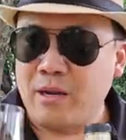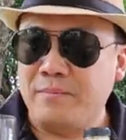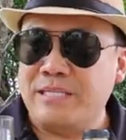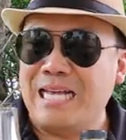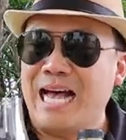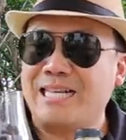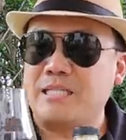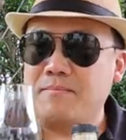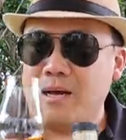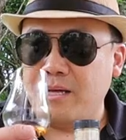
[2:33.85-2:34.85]
quite a bizarre
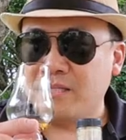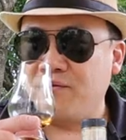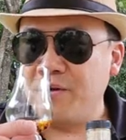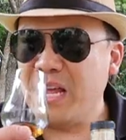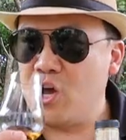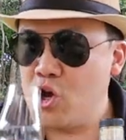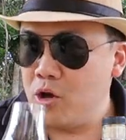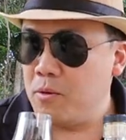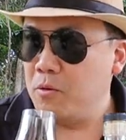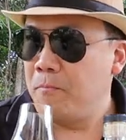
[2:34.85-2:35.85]
smell. It's very
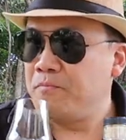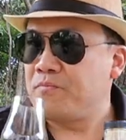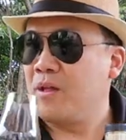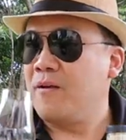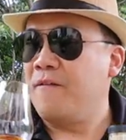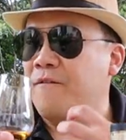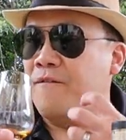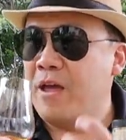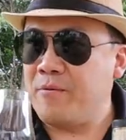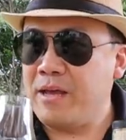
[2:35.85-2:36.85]
herbal,
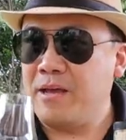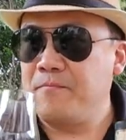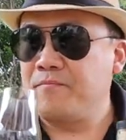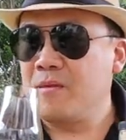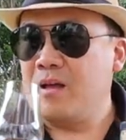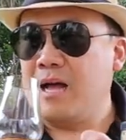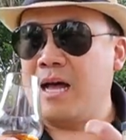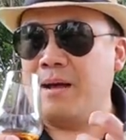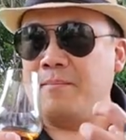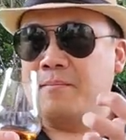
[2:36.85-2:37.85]
very
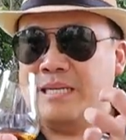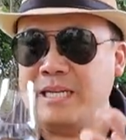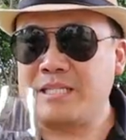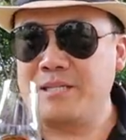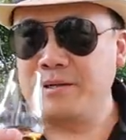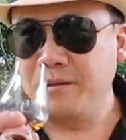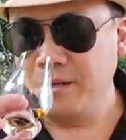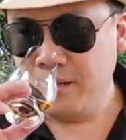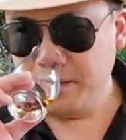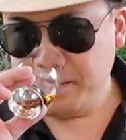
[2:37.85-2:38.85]
medicinal,